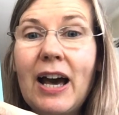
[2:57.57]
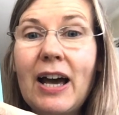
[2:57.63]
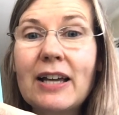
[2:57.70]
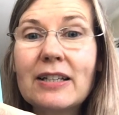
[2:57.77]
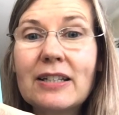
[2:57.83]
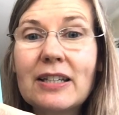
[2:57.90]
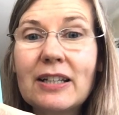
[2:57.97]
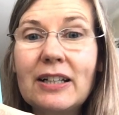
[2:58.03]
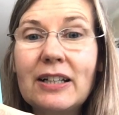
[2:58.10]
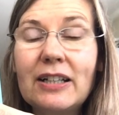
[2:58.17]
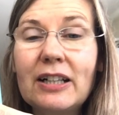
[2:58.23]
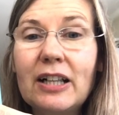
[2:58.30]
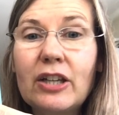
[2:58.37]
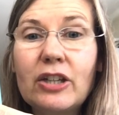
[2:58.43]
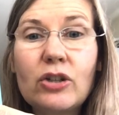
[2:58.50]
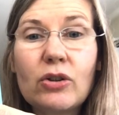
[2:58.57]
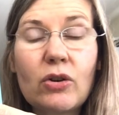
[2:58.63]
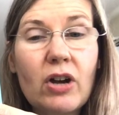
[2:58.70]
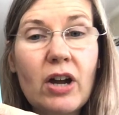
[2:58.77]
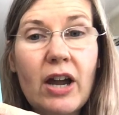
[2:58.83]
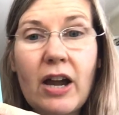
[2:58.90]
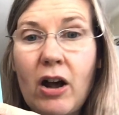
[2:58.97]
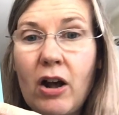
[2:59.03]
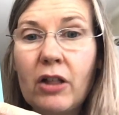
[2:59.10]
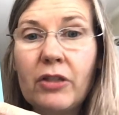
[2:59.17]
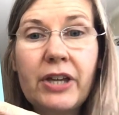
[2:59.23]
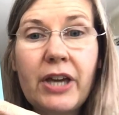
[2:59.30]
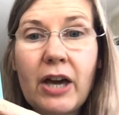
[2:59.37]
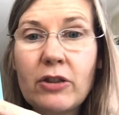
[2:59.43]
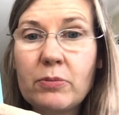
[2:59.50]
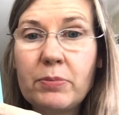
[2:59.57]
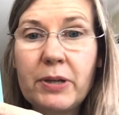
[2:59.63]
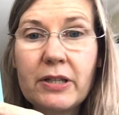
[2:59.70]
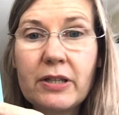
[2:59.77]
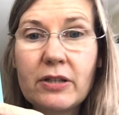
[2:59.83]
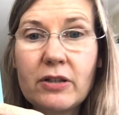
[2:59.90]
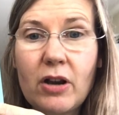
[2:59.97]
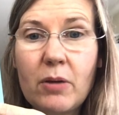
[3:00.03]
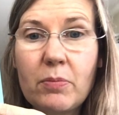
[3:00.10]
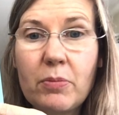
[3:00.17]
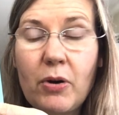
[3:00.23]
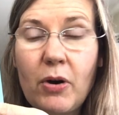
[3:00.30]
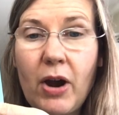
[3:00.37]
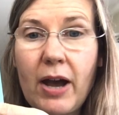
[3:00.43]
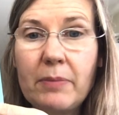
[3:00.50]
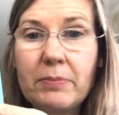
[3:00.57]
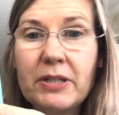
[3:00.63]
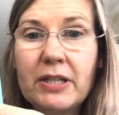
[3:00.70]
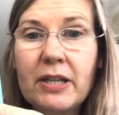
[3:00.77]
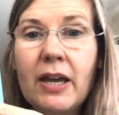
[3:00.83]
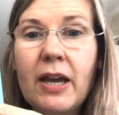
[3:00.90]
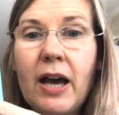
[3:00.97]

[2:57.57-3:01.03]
until your all the other pieces are prepped.